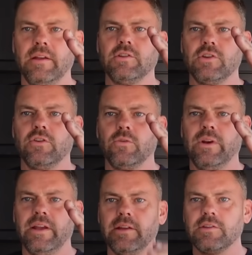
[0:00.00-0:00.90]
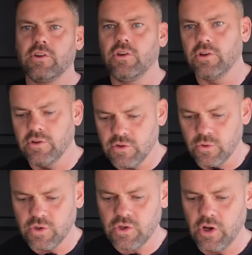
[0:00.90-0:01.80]
internal lead, so you can sort
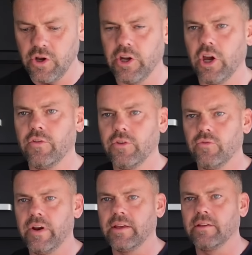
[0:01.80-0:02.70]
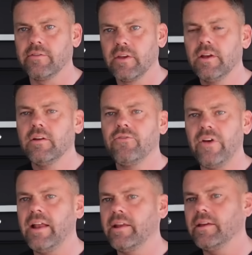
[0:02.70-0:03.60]
of slide it over the rings.
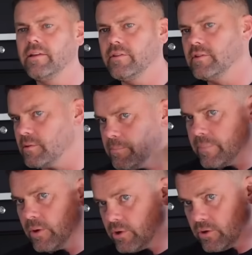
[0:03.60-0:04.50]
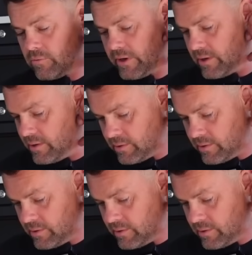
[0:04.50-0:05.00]
Fairly easy to build up, really.